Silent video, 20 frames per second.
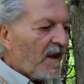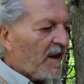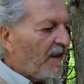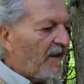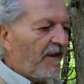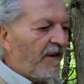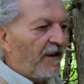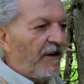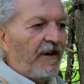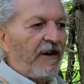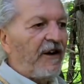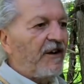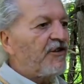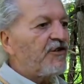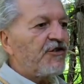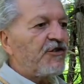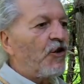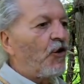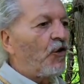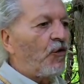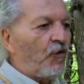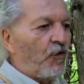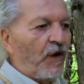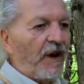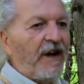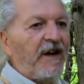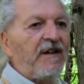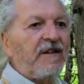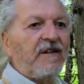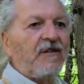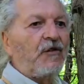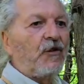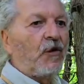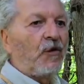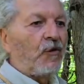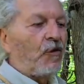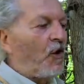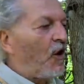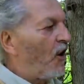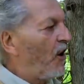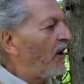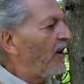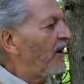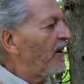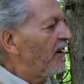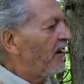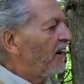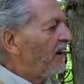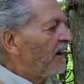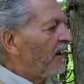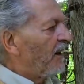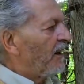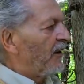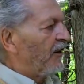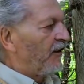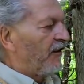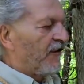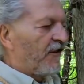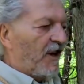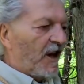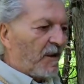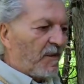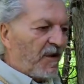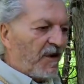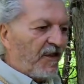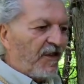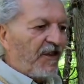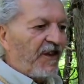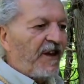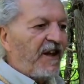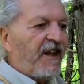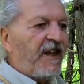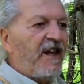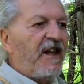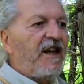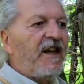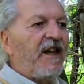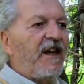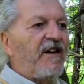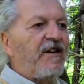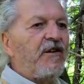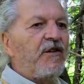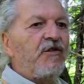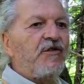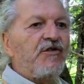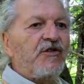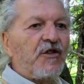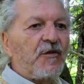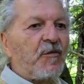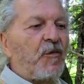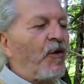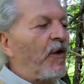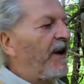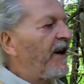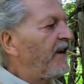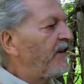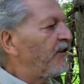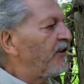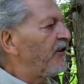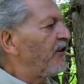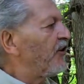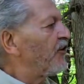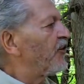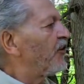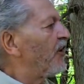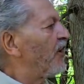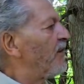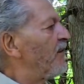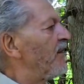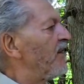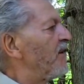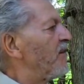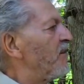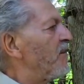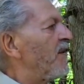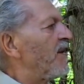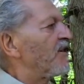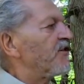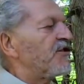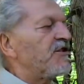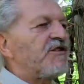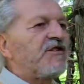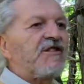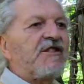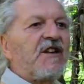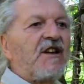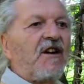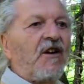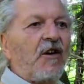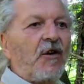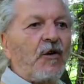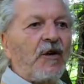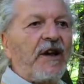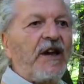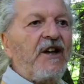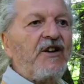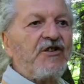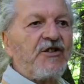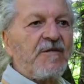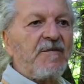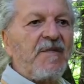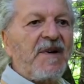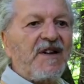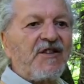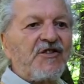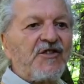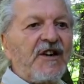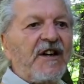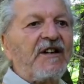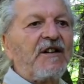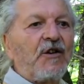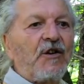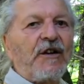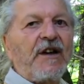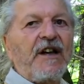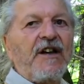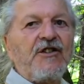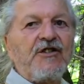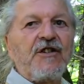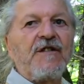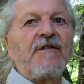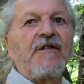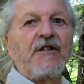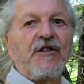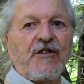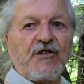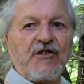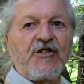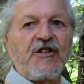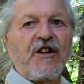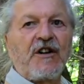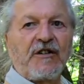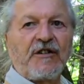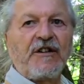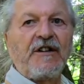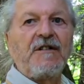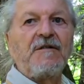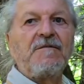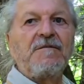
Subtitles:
There is no right, no wrong. You've got to be thinking and use your brain to determine best location, best site location for your shelter.